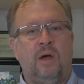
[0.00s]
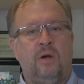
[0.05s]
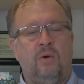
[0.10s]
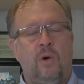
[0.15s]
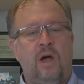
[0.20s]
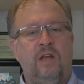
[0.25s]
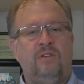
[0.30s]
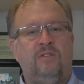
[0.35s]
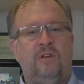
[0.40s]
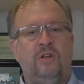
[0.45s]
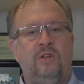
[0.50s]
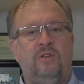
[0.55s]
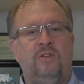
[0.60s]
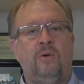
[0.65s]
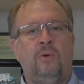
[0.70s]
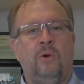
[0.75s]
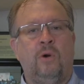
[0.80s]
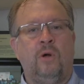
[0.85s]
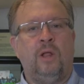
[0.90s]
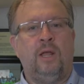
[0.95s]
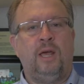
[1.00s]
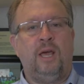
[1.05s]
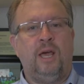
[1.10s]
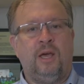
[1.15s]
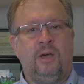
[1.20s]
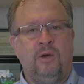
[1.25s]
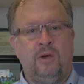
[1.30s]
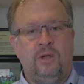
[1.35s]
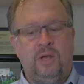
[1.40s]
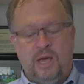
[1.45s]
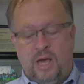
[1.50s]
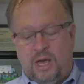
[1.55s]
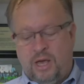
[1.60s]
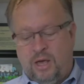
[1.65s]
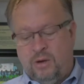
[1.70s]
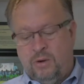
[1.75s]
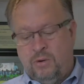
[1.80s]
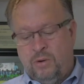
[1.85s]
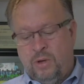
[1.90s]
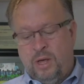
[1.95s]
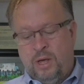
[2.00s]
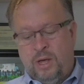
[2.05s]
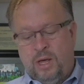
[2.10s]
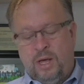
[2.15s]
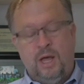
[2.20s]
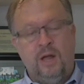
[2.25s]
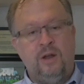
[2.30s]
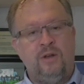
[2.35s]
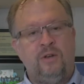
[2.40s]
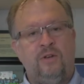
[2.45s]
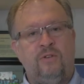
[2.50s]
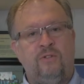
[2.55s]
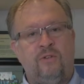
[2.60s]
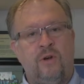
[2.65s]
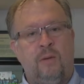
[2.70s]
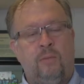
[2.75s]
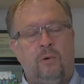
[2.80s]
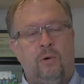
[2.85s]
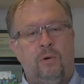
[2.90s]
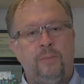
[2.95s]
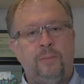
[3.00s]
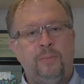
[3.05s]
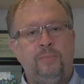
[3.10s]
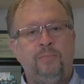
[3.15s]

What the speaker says: question too early, it could get you into trouble.